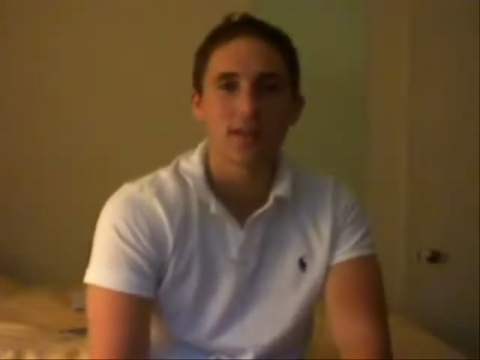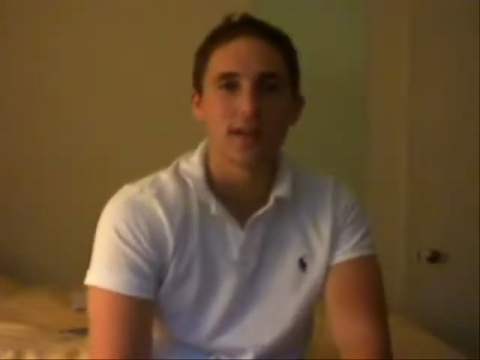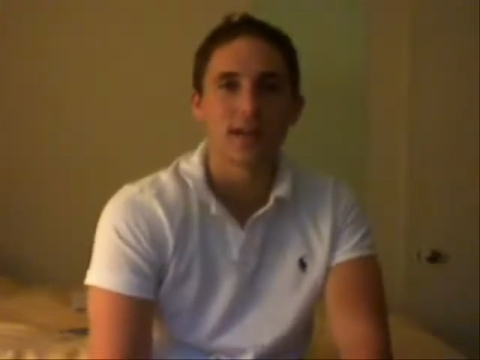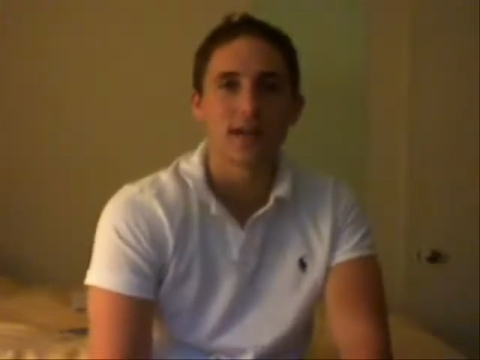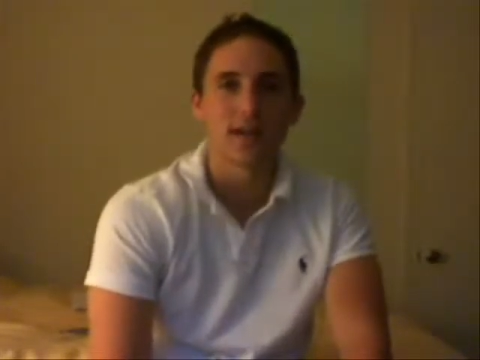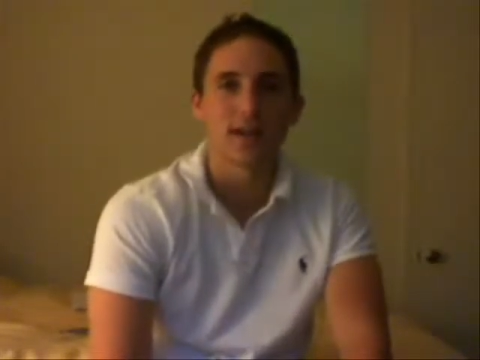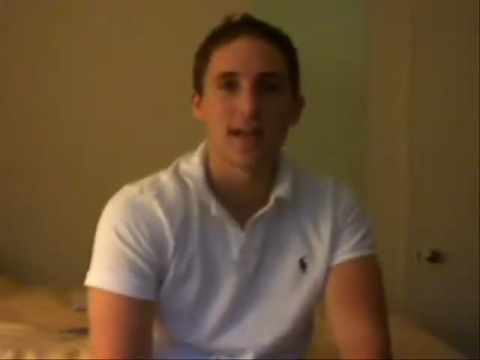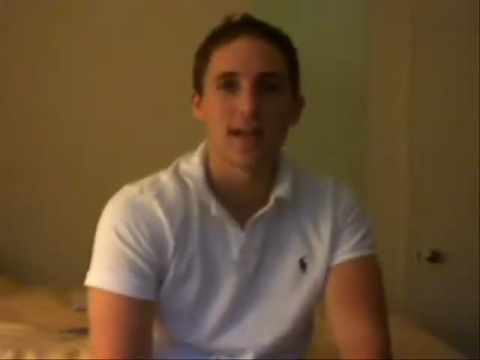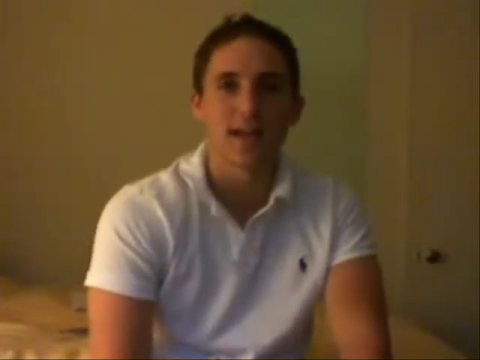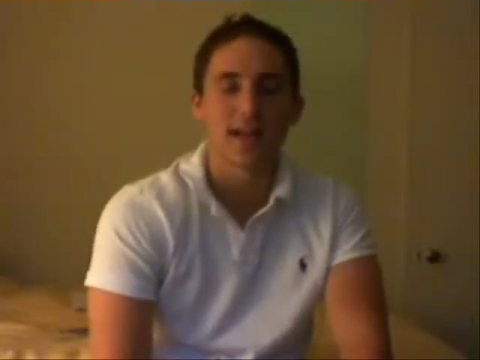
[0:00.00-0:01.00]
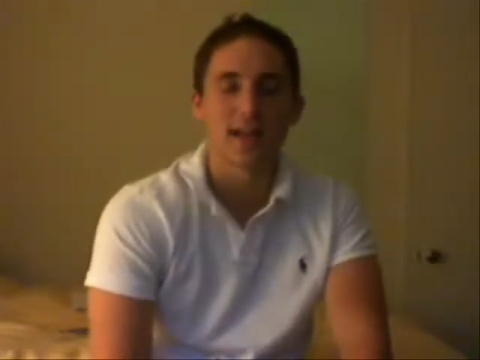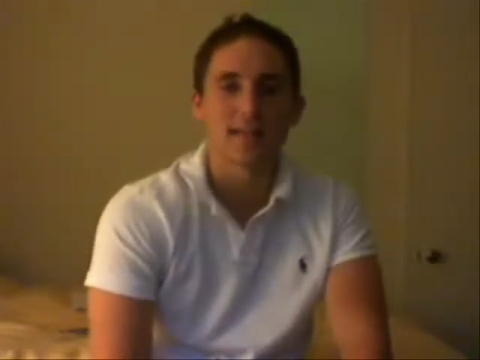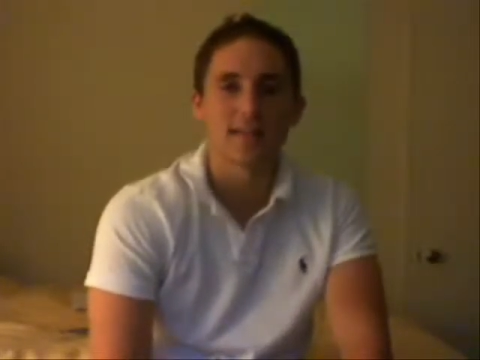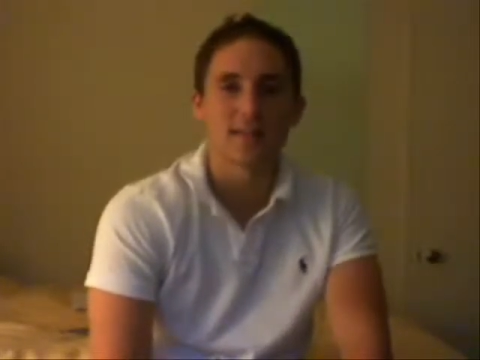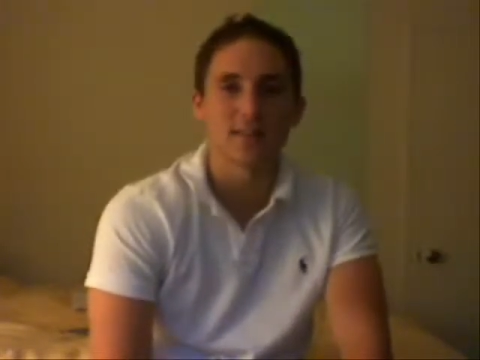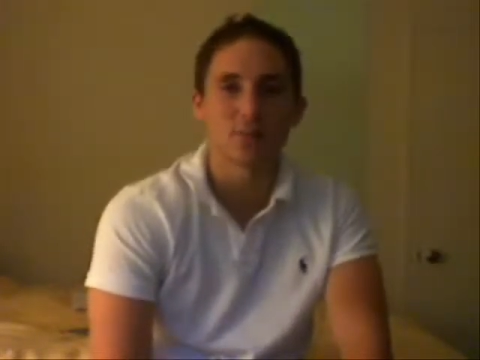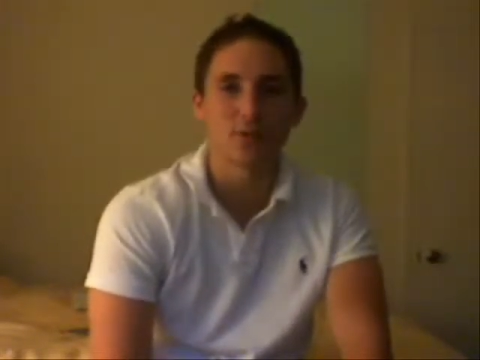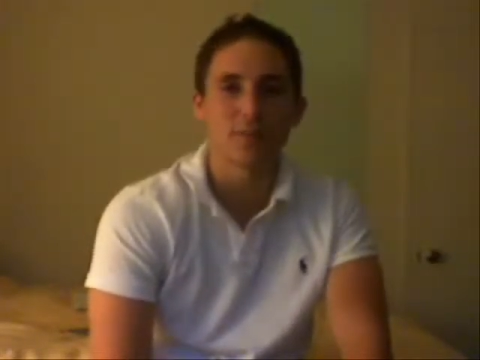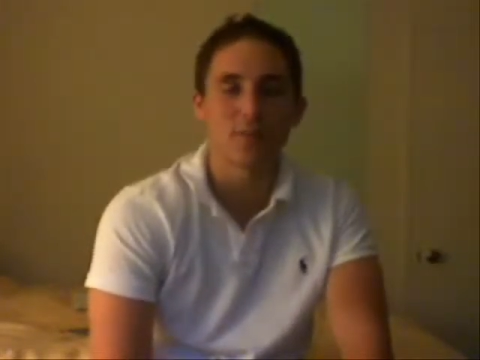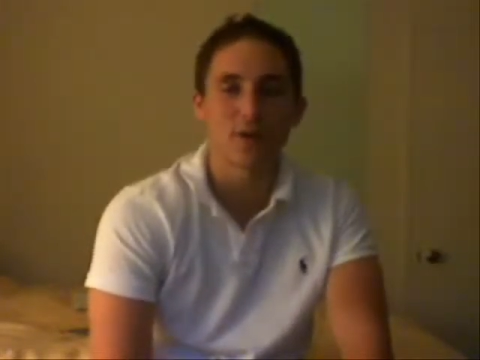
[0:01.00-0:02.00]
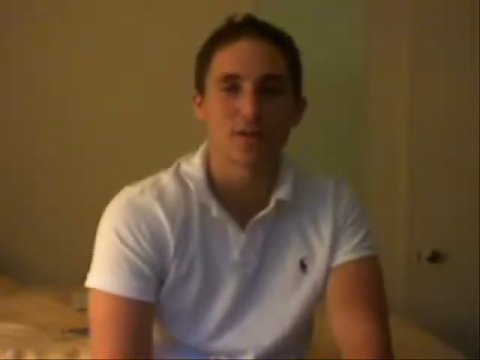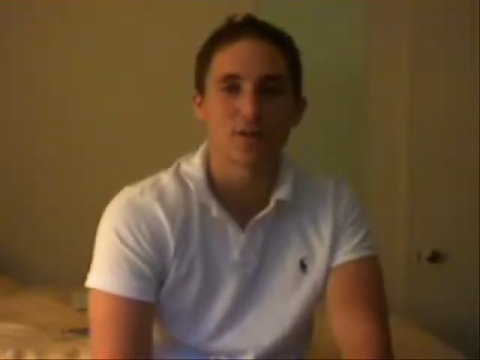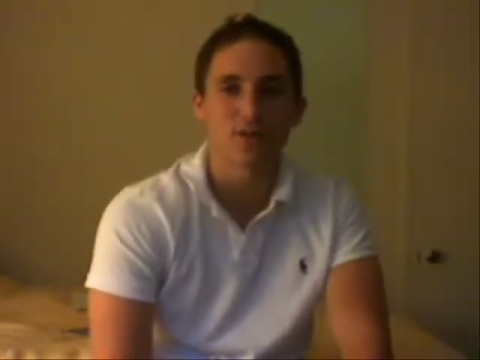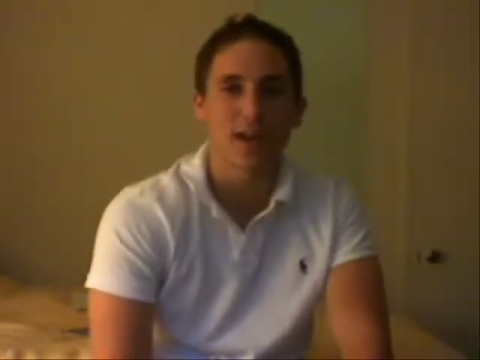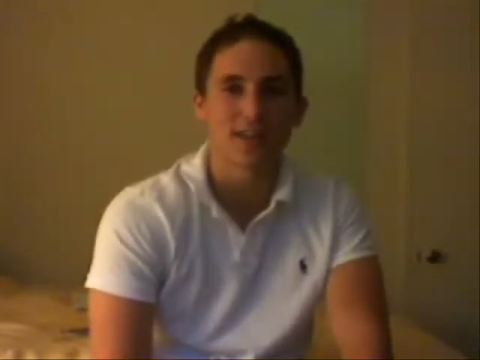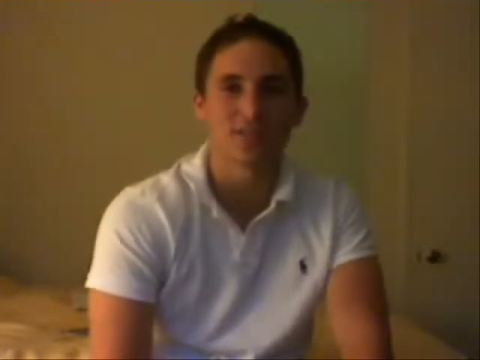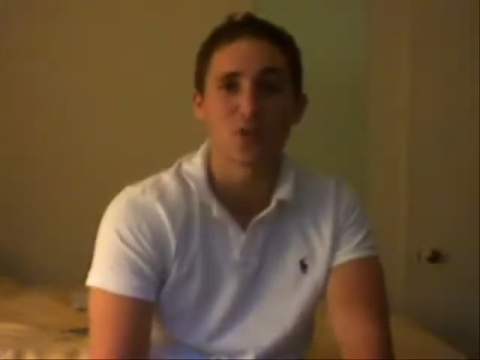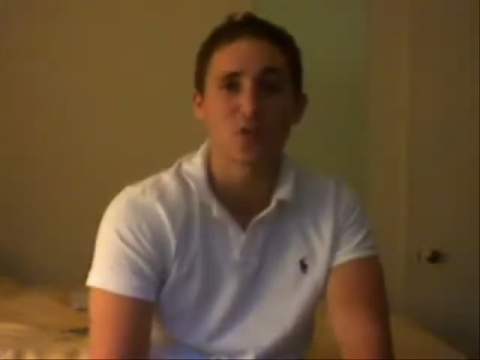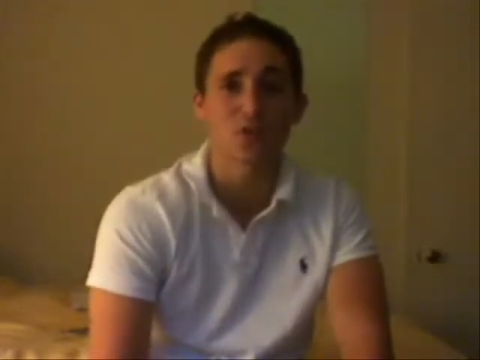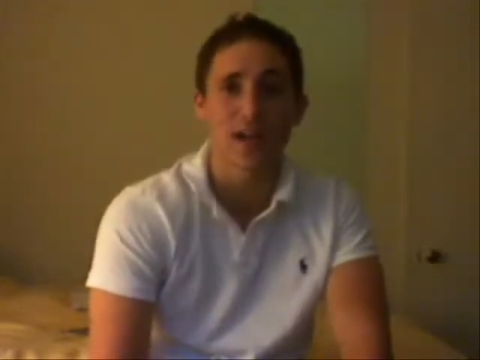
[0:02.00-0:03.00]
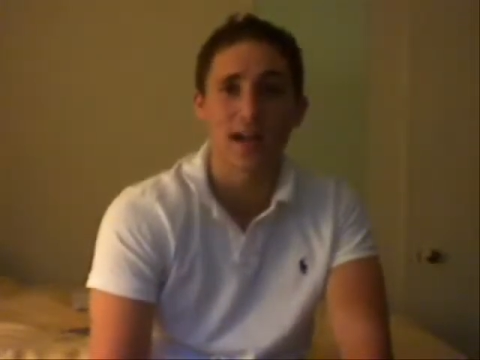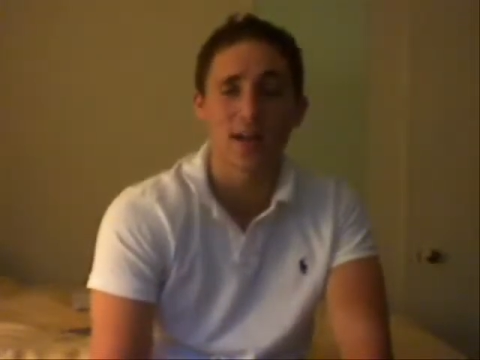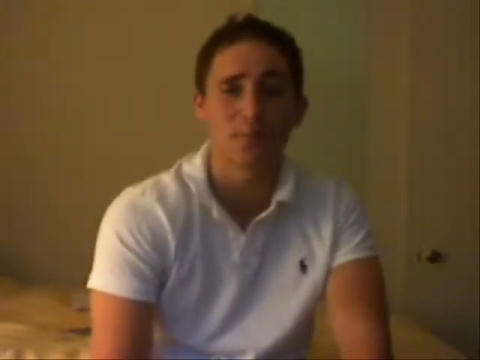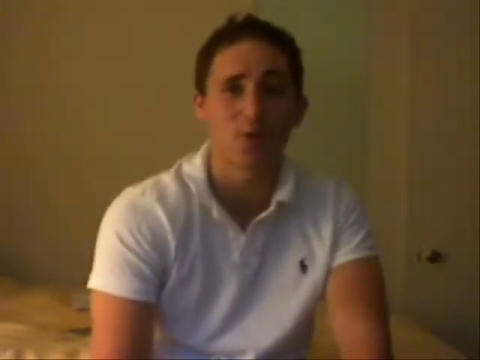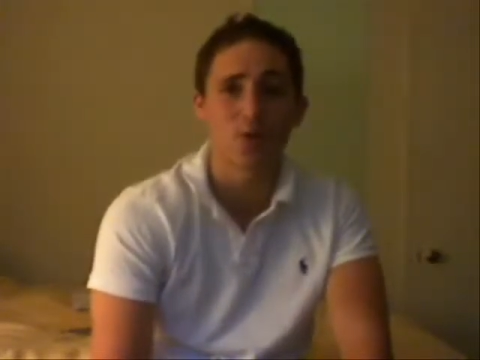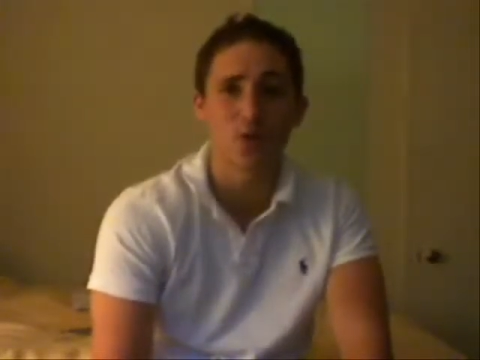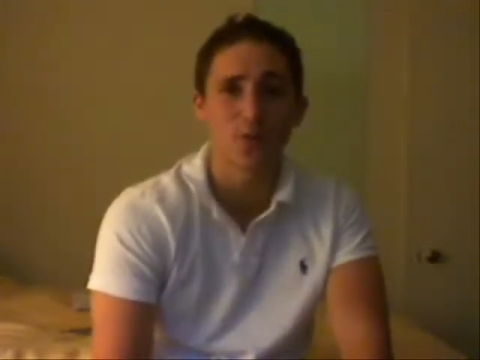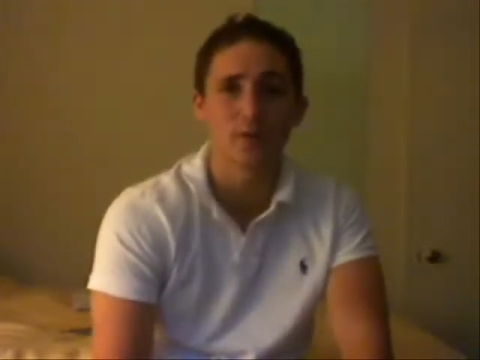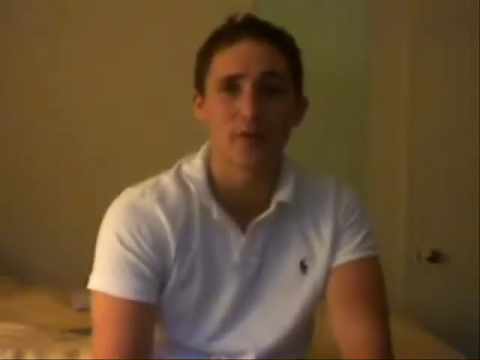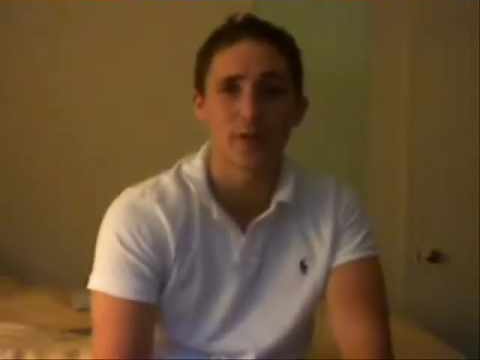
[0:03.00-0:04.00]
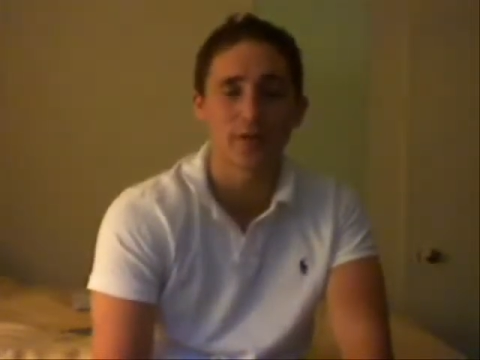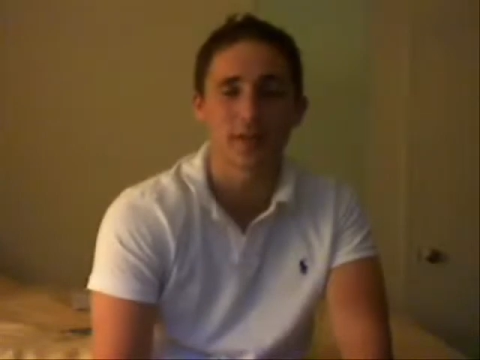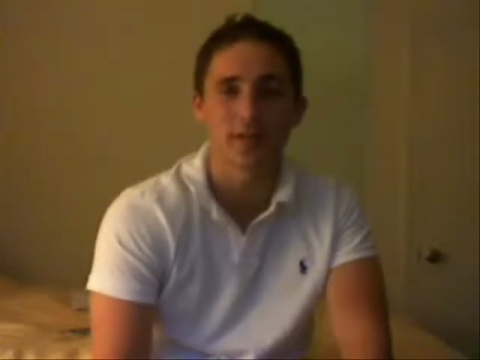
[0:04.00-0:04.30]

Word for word: uh, and he pretty much has no job, no home, no nothing.